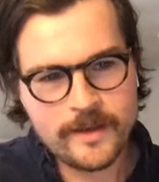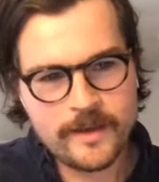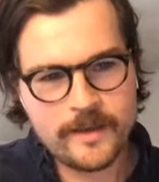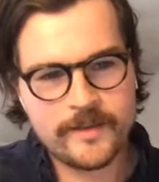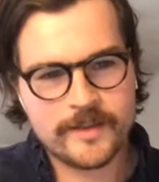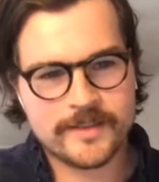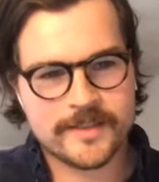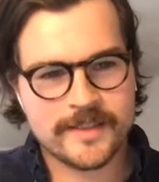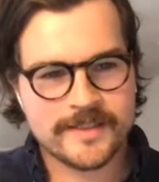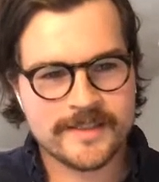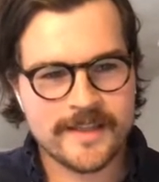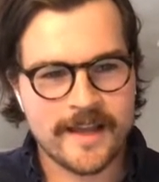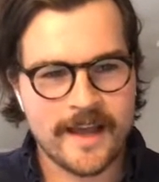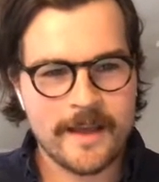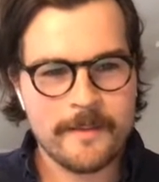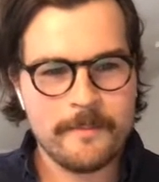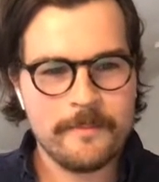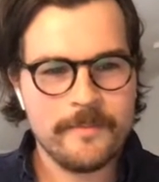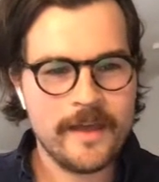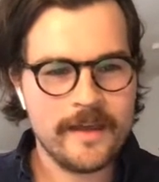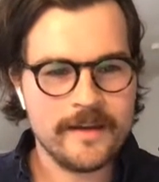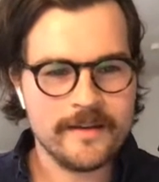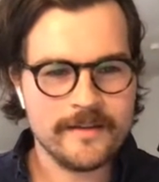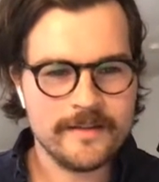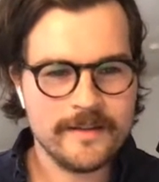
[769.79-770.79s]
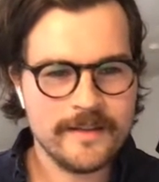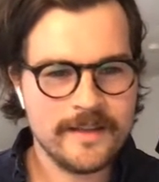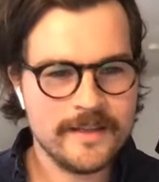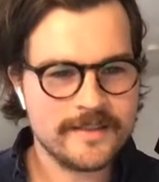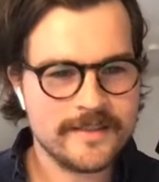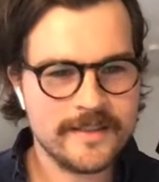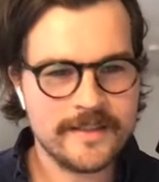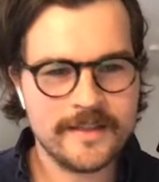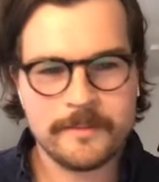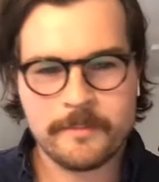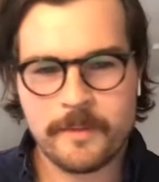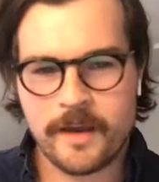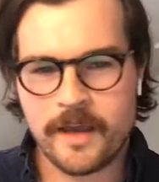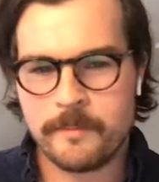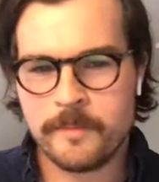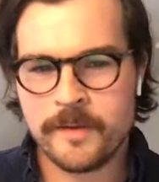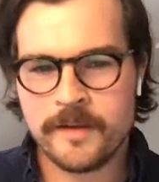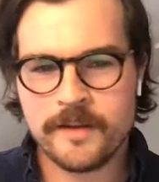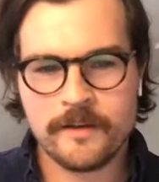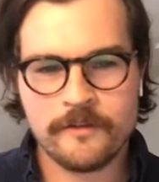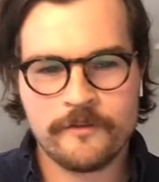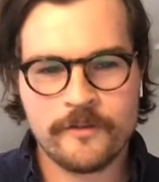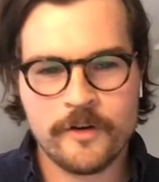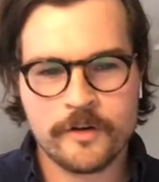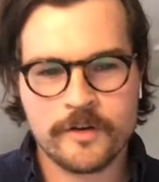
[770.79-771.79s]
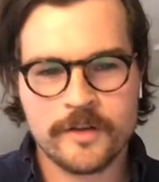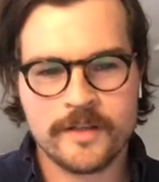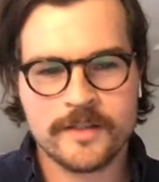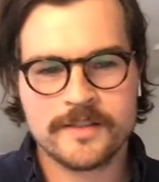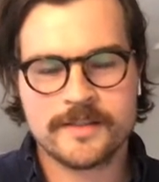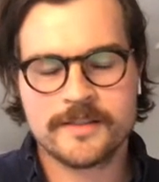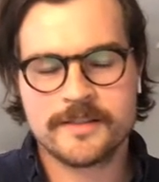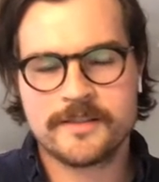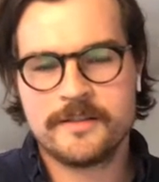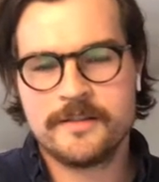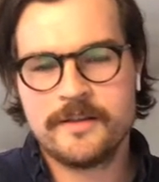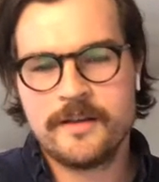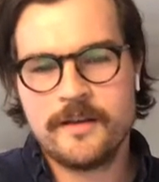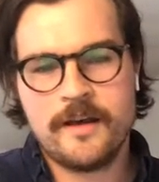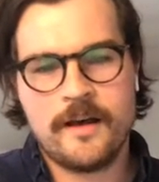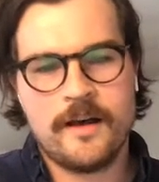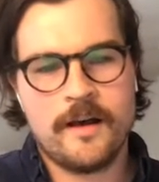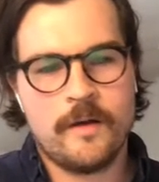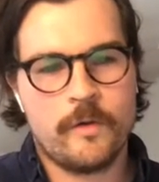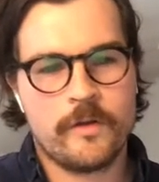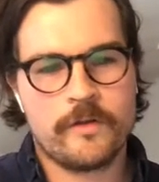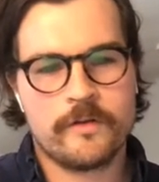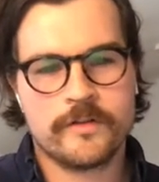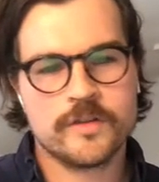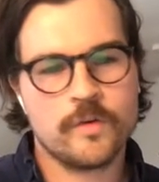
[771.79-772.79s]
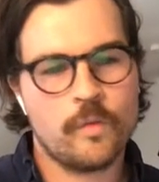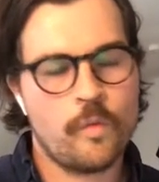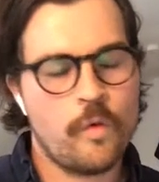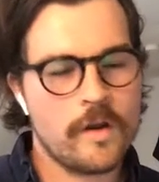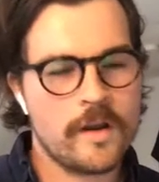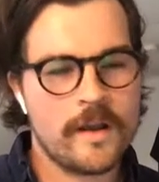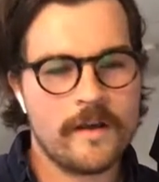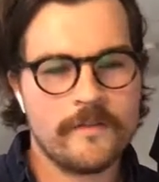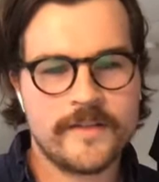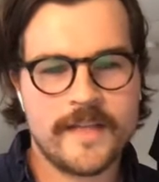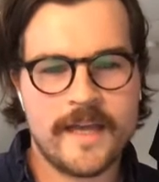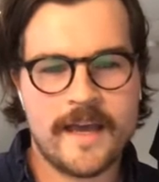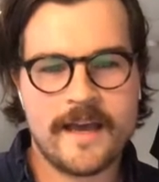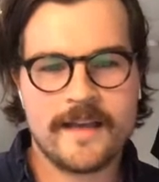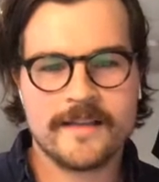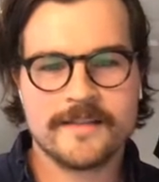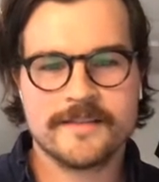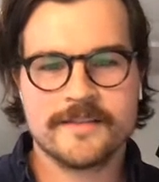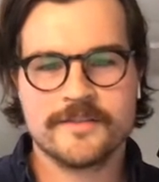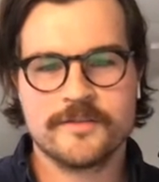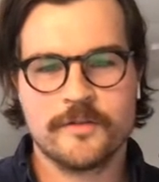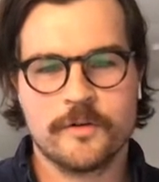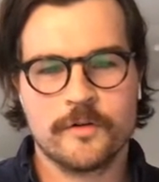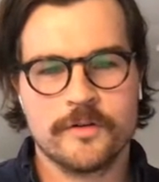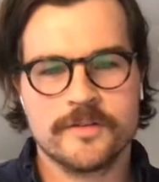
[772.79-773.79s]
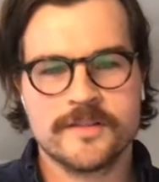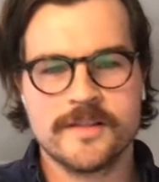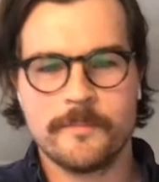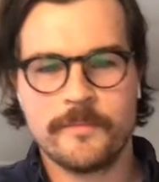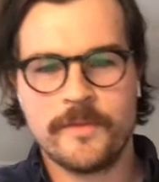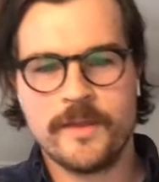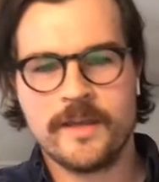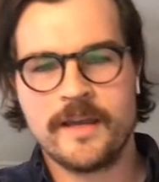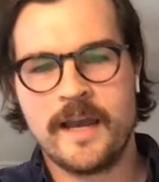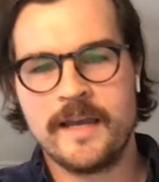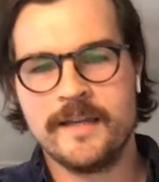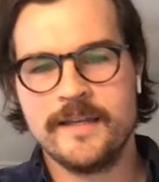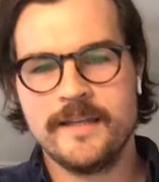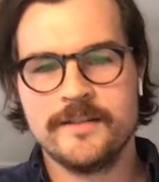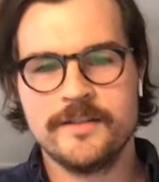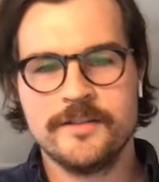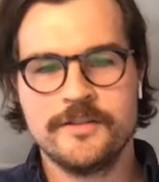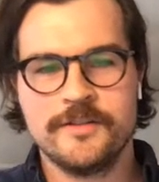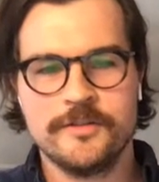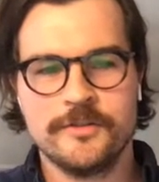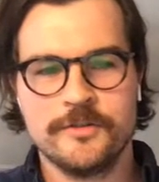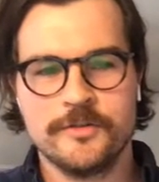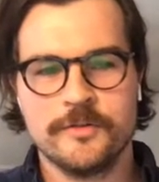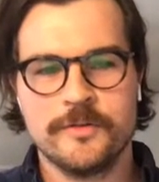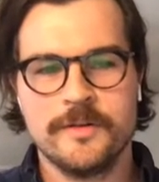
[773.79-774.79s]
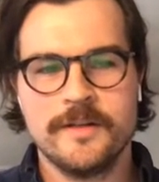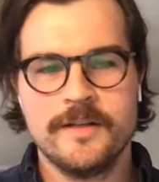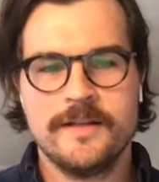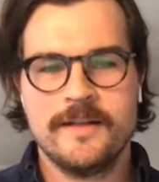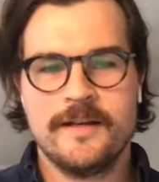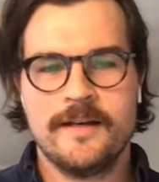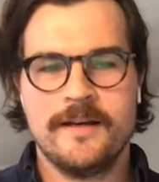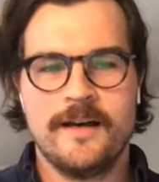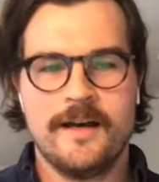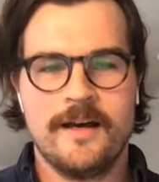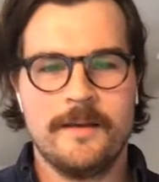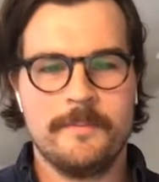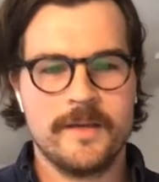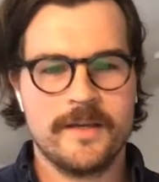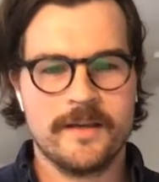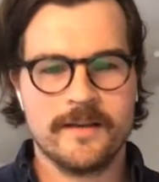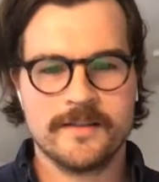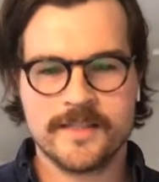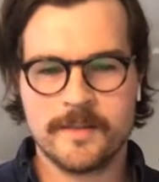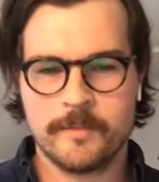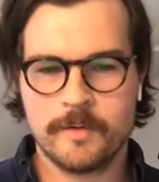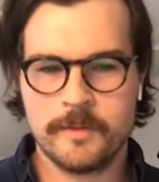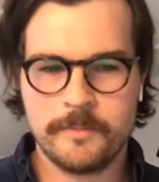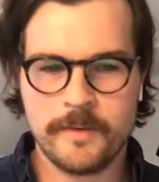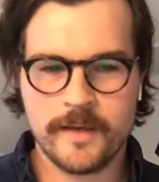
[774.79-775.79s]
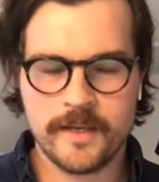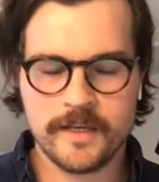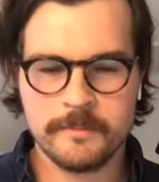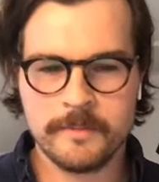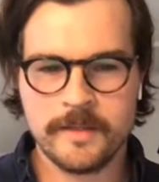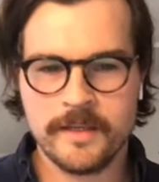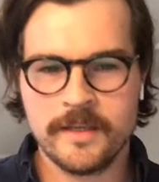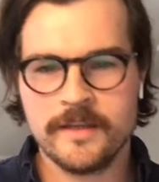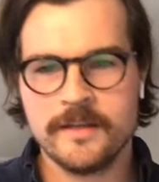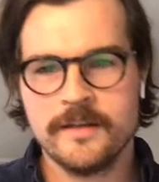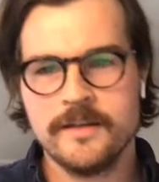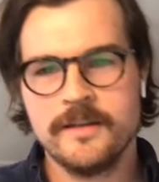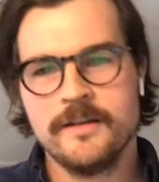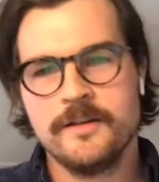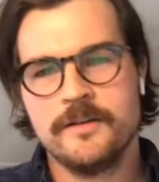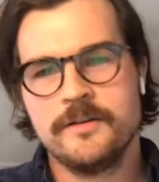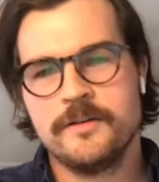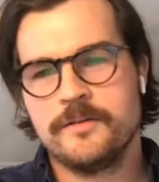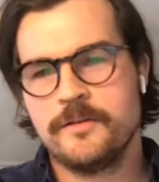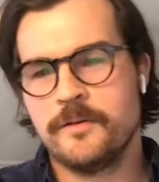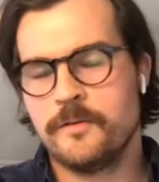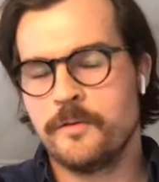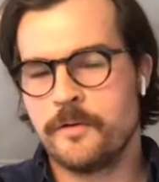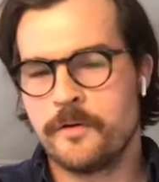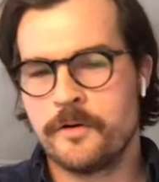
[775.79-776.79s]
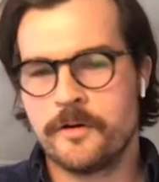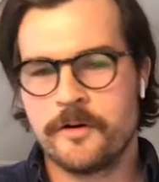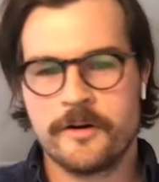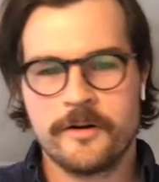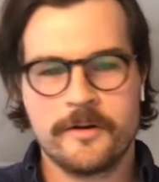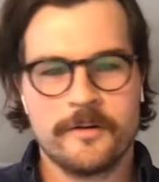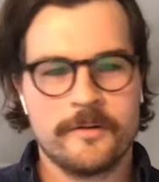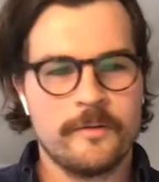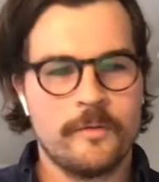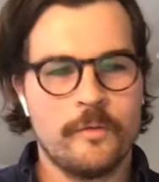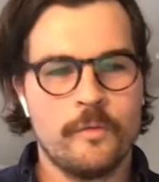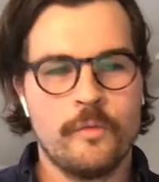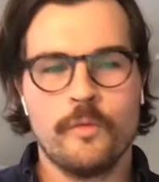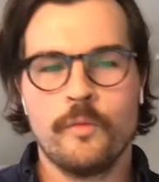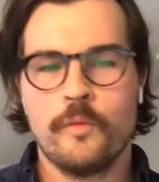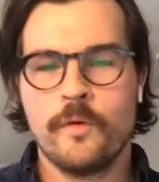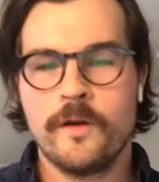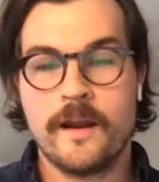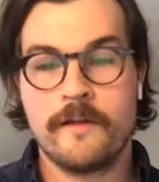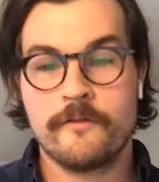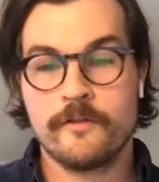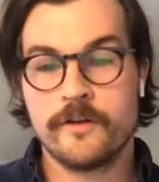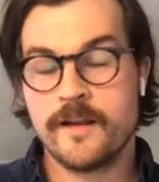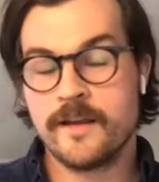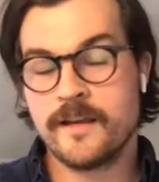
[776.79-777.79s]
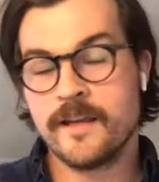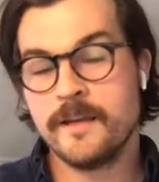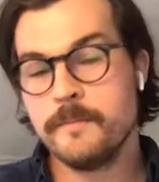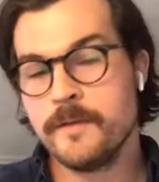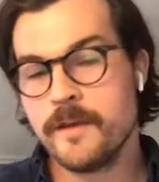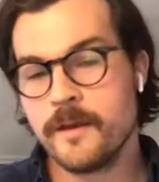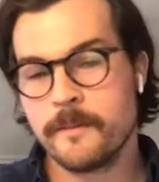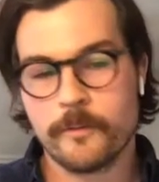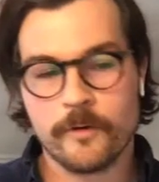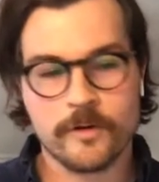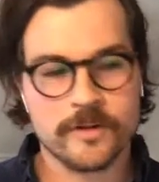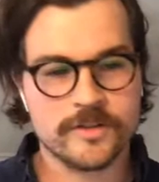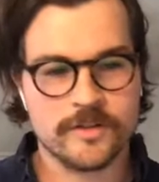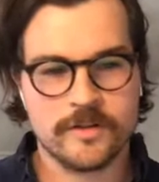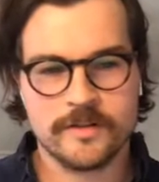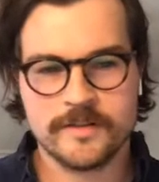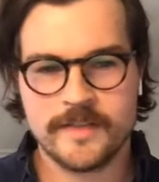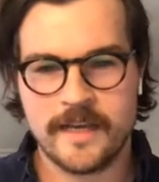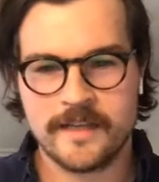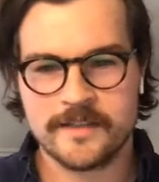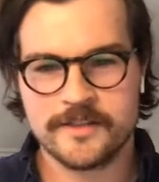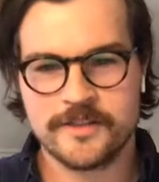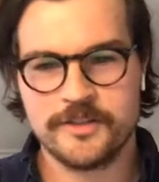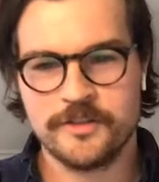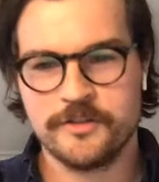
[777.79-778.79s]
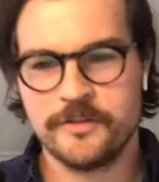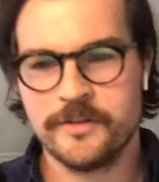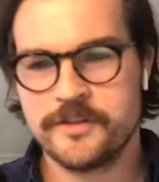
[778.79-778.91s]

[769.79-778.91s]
This is time that isn't in my immediate focus, uh, whether it's a one off task or something I need to do uh, because someone pinged me or whatever. It can be a personal task too.